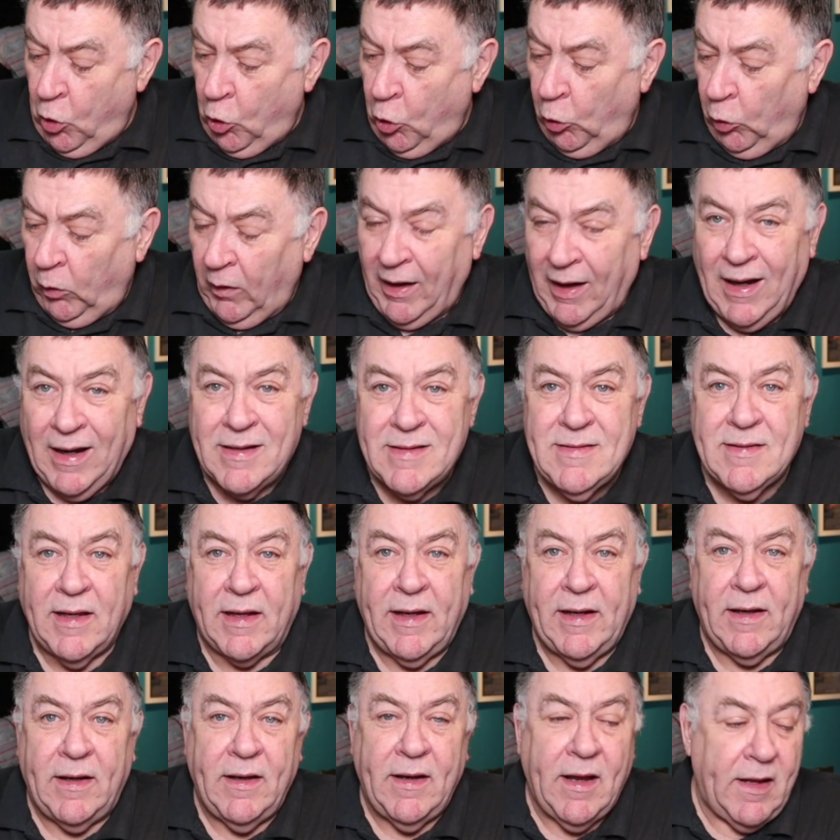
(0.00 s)
all that
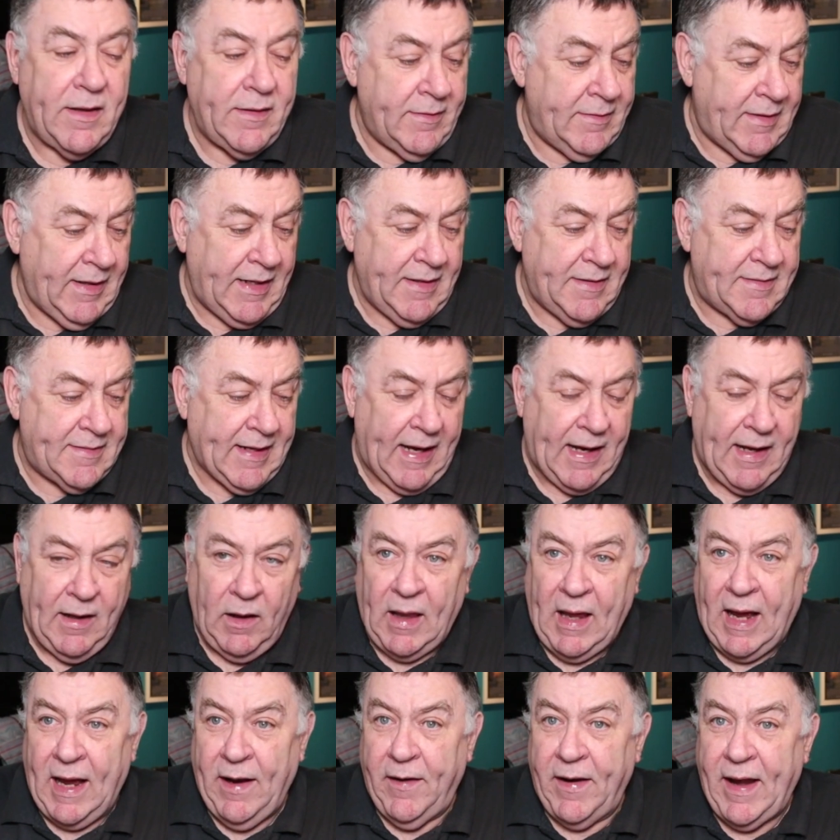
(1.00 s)
in
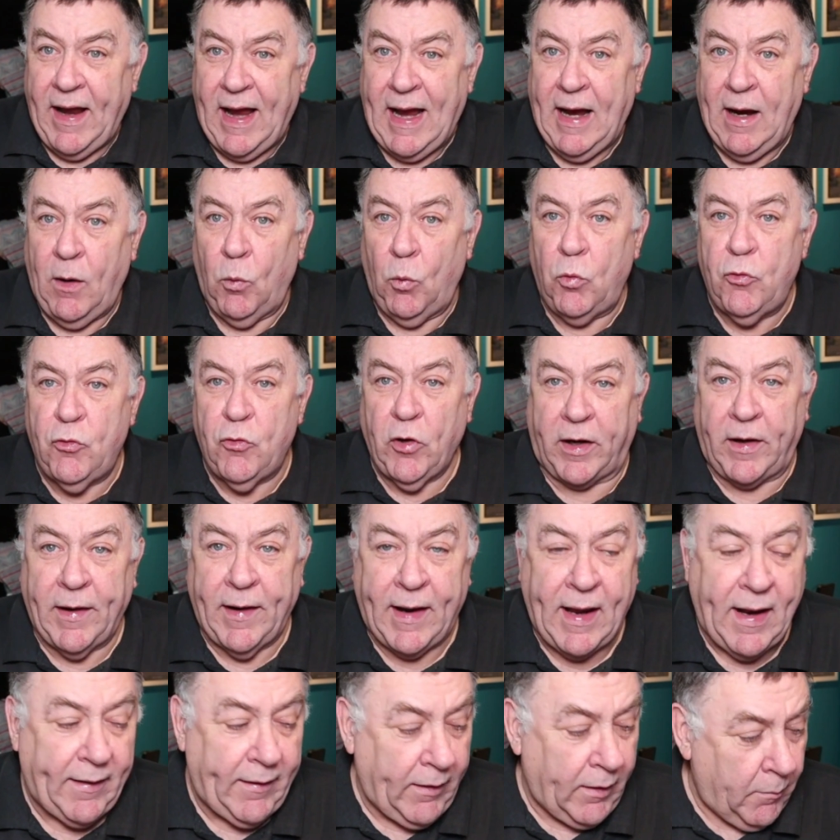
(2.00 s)
detail and how to
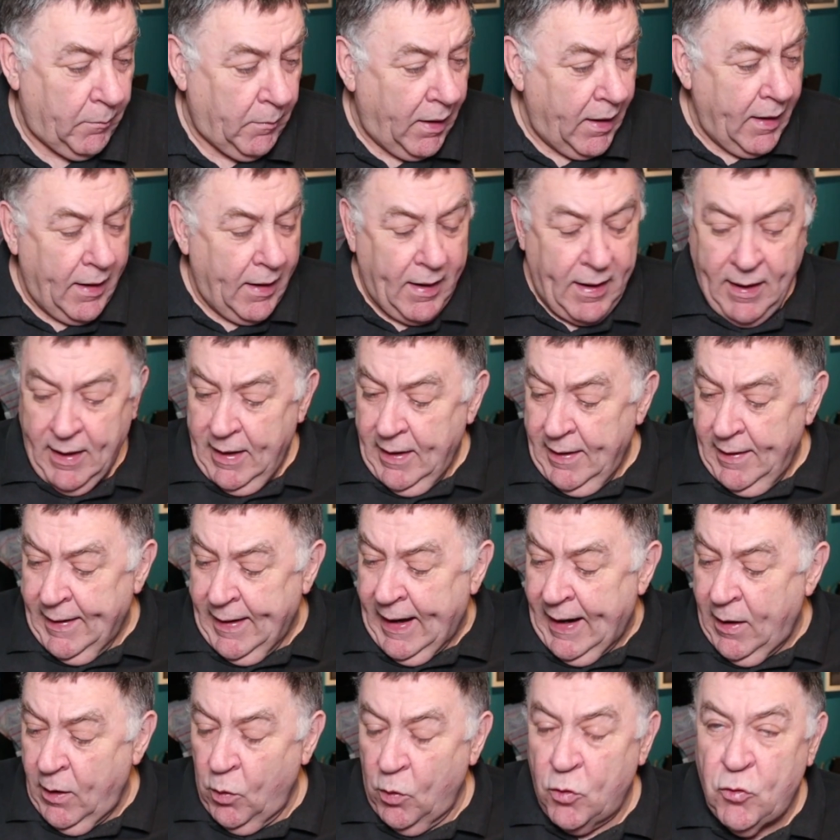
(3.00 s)
connect them.
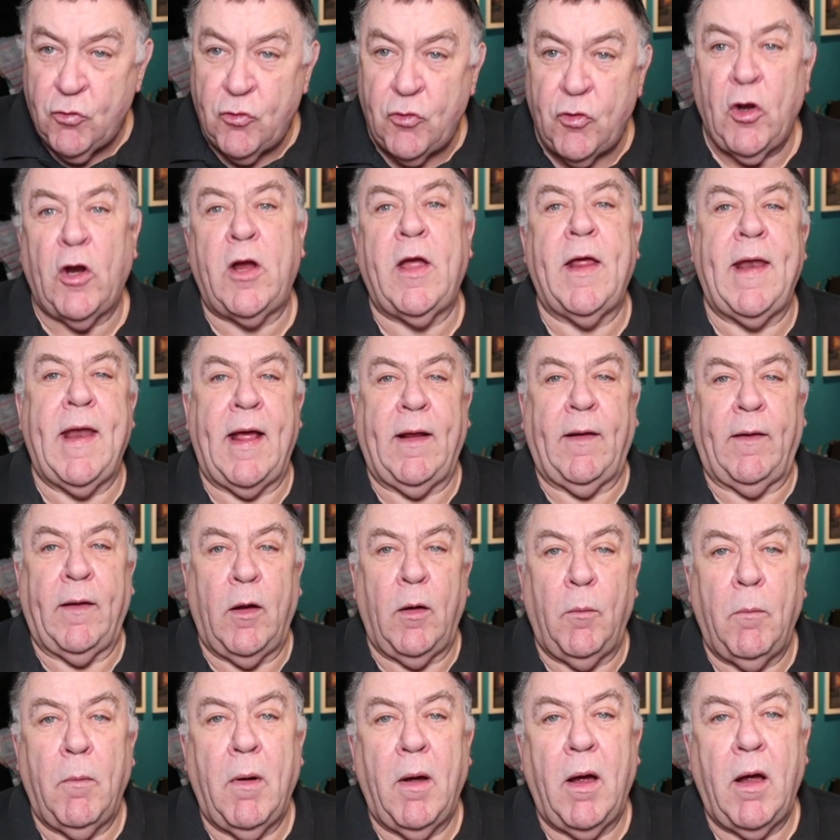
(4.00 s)
Now, to connect
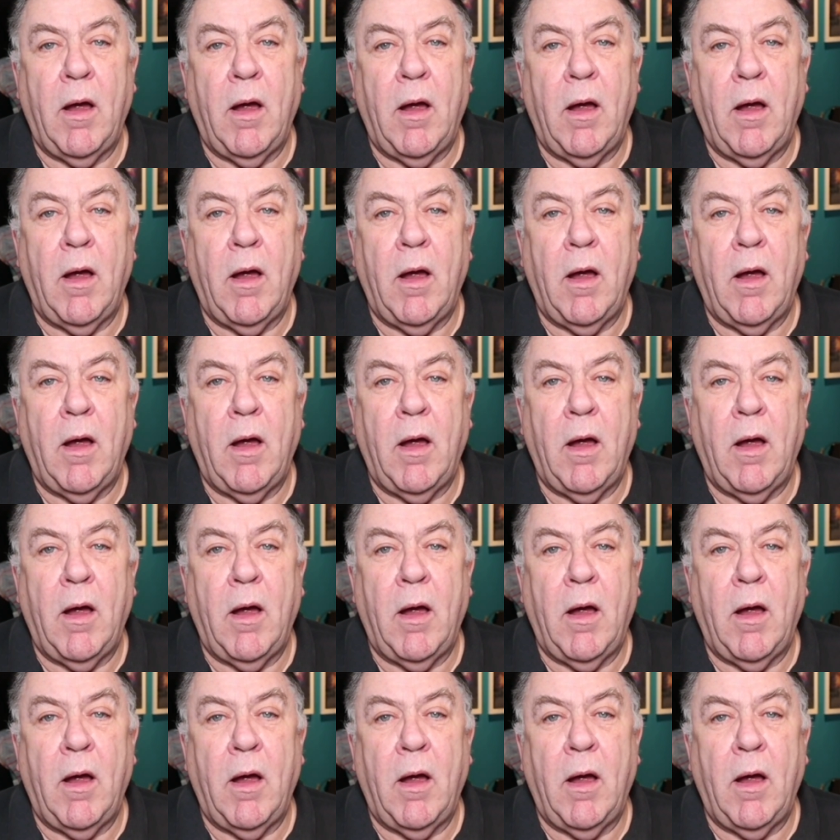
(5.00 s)
them,